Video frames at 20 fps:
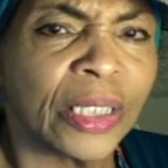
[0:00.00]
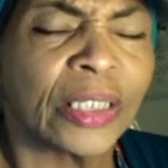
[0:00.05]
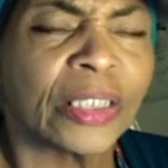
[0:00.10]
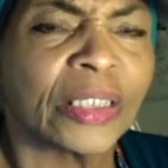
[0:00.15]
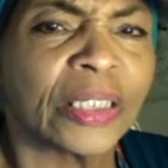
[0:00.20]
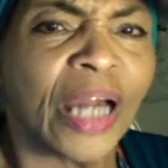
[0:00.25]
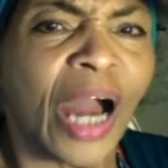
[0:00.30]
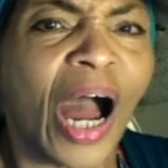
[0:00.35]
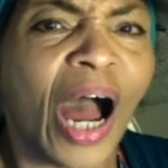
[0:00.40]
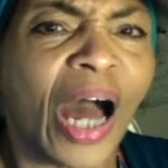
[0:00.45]

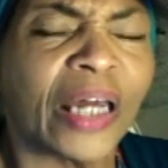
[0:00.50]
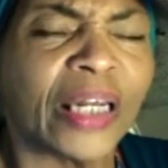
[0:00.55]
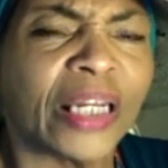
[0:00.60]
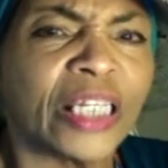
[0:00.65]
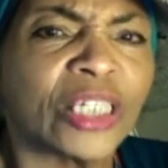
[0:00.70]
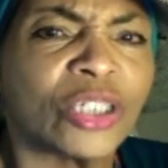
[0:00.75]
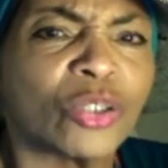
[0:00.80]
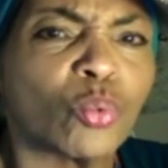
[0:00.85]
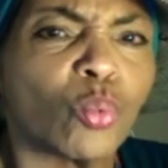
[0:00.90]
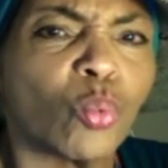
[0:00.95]
God
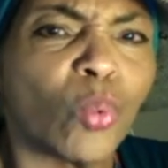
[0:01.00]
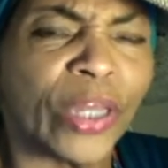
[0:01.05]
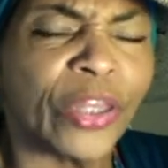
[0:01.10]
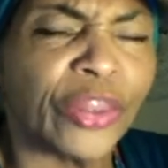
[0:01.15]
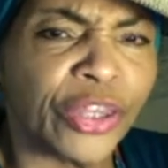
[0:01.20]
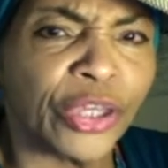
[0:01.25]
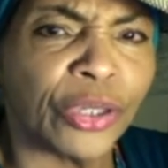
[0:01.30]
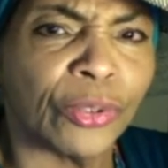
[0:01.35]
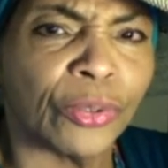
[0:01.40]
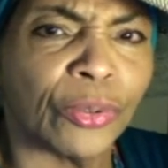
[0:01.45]
is
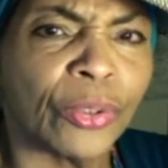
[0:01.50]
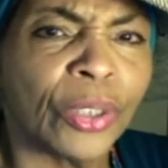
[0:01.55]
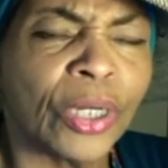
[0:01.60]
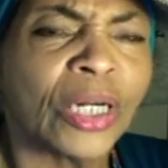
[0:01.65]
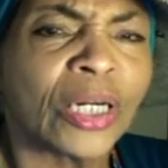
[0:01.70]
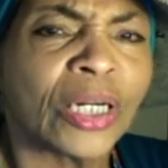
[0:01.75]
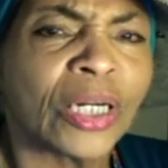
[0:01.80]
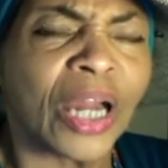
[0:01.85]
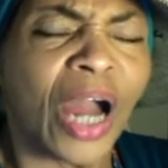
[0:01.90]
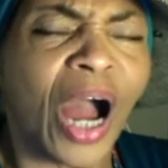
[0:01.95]
with you.
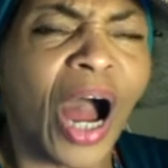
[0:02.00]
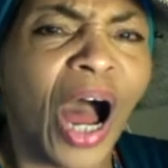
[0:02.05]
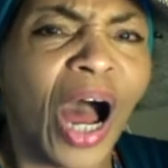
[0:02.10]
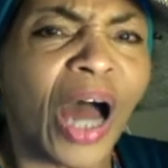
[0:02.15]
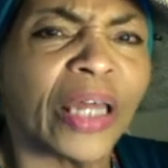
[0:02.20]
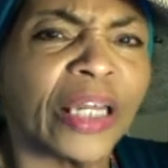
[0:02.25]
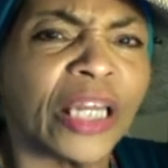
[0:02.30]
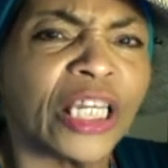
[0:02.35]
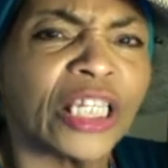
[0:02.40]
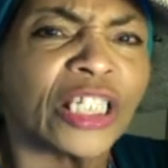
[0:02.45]

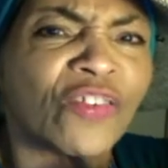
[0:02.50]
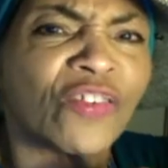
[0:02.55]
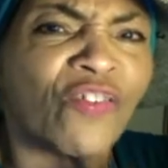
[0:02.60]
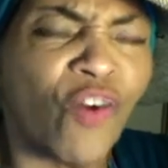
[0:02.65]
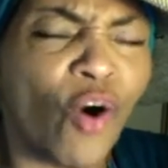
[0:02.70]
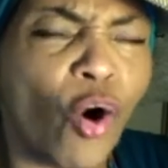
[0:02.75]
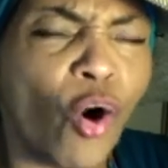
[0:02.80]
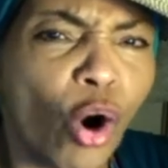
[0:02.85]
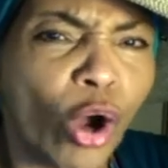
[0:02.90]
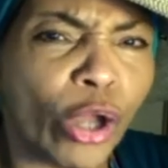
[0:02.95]
God is
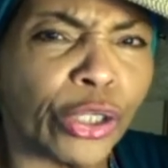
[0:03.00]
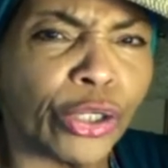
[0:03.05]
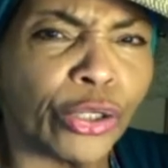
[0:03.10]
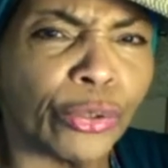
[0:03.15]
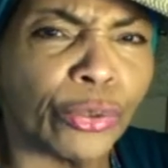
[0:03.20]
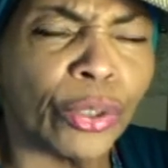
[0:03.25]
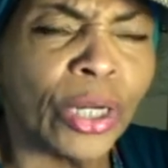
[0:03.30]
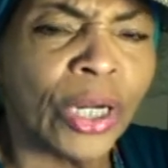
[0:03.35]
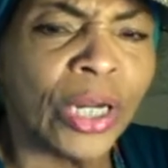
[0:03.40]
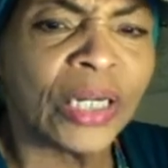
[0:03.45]
for
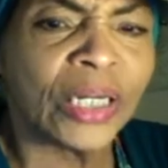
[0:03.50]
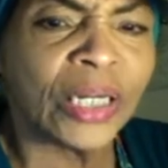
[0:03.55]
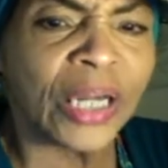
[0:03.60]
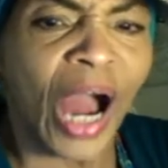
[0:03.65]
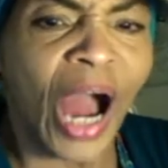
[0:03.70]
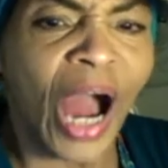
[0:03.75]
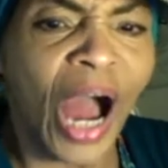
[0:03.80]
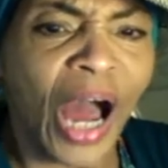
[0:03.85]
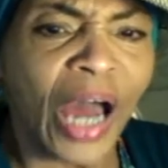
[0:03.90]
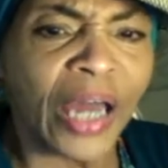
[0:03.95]
you.
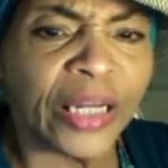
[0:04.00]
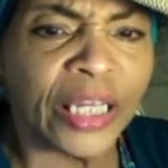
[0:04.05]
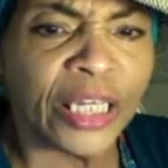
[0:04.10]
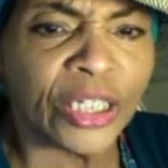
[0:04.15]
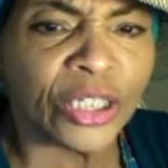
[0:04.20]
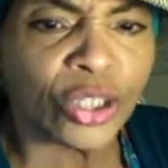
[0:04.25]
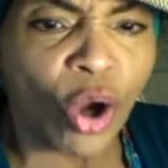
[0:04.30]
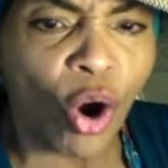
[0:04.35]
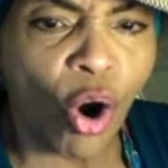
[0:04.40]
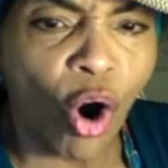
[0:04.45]
God
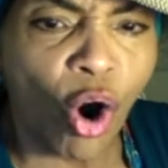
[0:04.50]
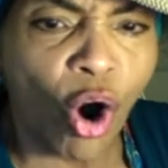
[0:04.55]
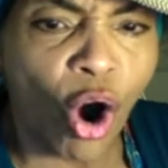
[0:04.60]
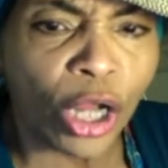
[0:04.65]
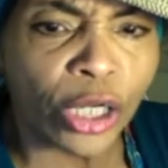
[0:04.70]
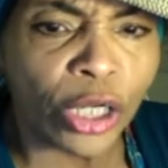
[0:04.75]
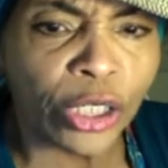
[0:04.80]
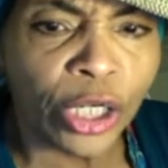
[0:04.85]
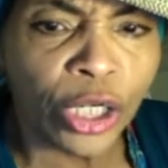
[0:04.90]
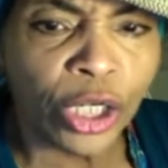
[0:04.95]
is
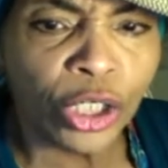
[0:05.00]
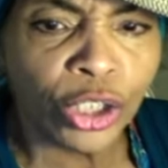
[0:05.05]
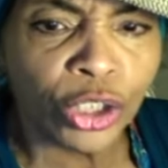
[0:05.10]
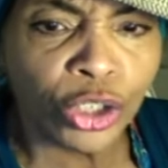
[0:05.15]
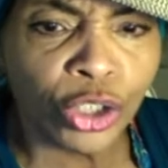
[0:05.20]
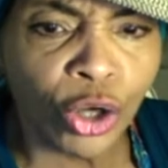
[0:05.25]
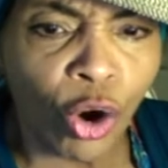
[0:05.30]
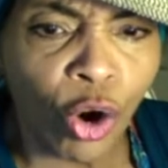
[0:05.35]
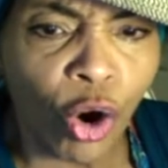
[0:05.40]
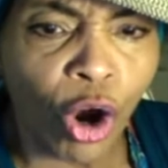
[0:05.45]
on
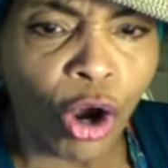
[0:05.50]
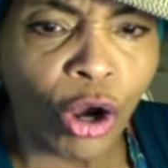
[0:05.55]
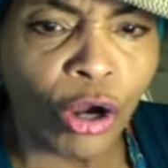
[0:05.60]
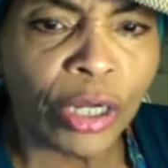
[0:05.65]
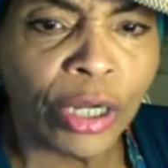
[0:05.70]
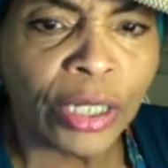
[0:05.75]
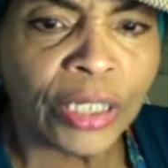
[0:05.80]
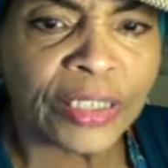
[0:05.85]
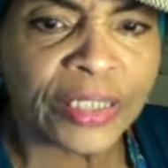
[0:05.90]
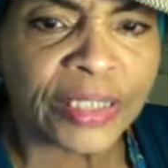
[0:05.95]

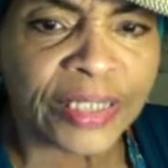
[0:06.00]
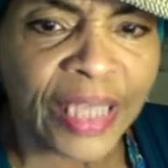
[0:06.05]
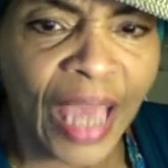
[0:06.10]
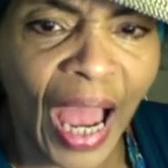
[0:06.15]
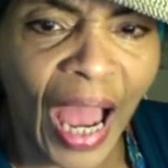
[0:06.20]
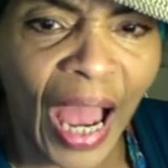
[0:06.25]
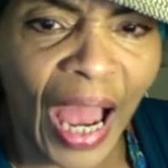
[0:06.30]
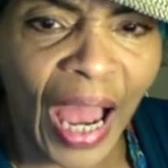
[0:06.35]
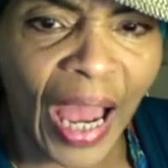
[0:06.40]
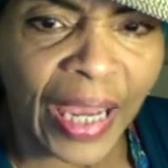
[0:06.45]
your
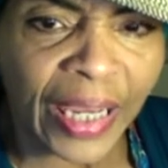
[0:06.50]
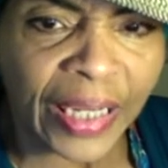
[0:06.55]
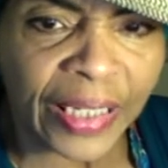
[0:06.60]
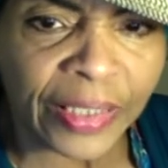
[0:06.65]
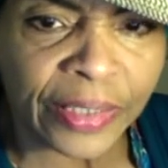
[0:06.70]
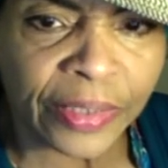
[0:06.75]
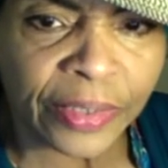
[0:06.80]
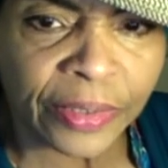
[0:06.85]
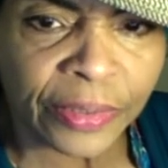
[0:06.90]
side.